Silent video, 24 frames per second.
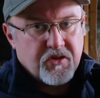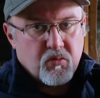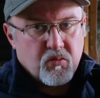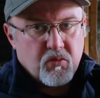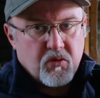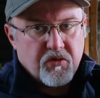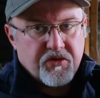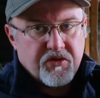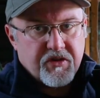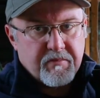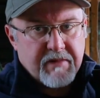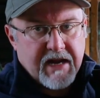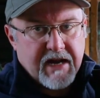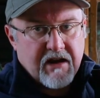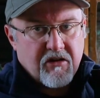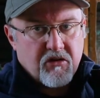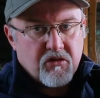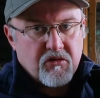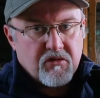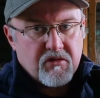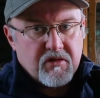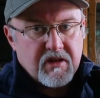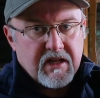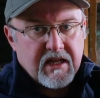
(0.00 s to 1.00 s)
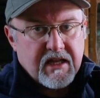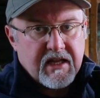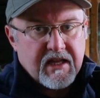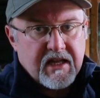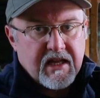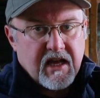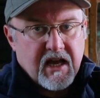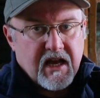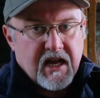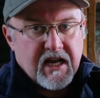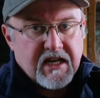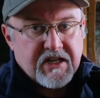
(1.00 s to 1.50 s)
Walther barrel.
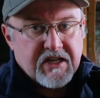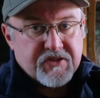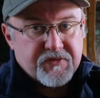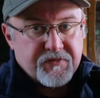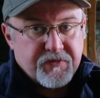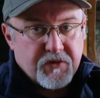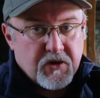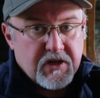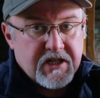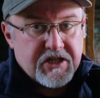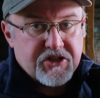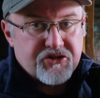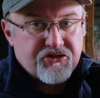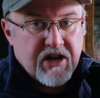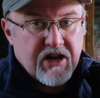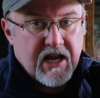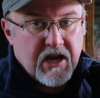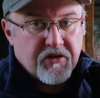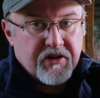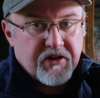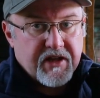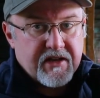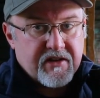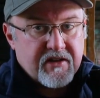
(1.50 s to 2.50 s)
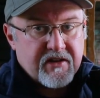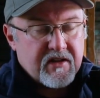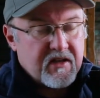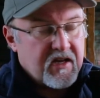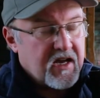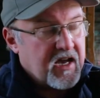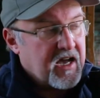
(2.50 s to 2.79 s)
It's fully shrouded,